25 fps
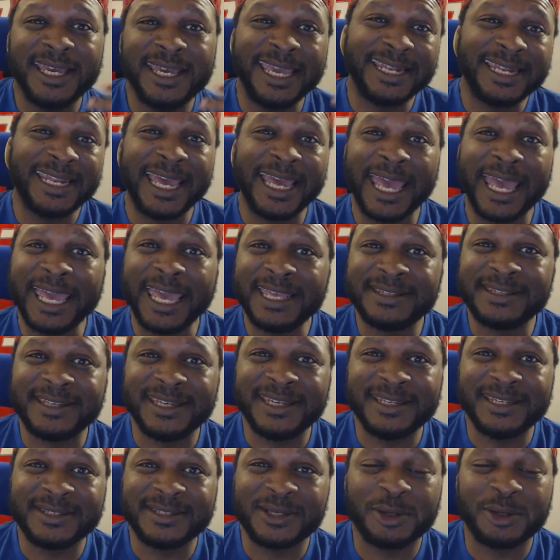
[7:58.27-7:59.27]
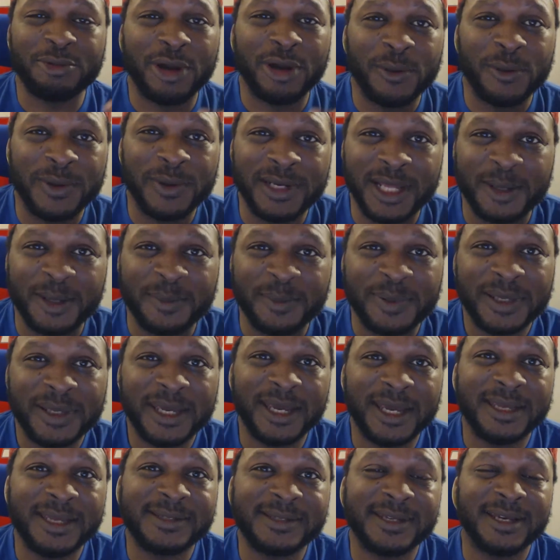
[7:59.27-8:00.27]
in the 80s growing up
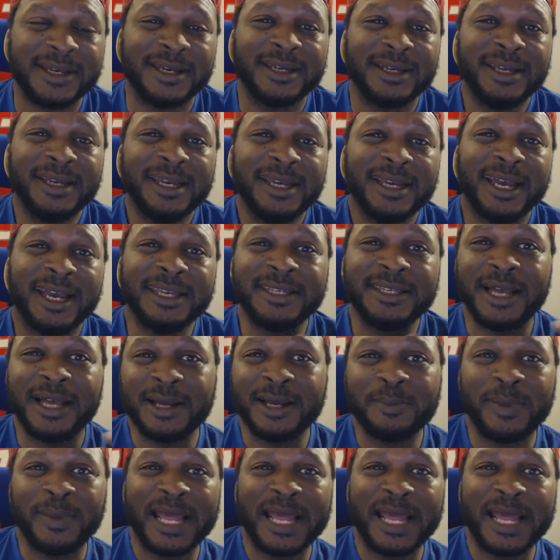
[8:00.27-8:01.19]
as a young